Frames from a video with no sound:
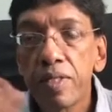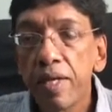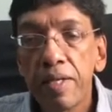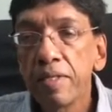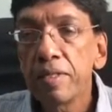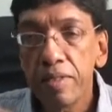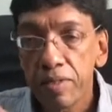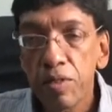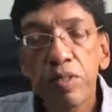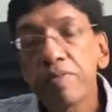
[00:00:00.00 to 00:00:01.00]
any
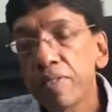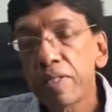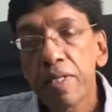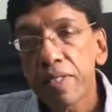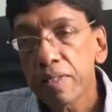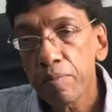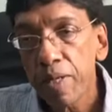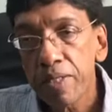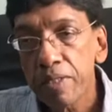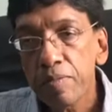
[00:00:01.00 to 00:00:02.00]
sort of international
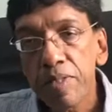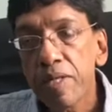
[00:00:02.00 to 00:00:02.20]
participation.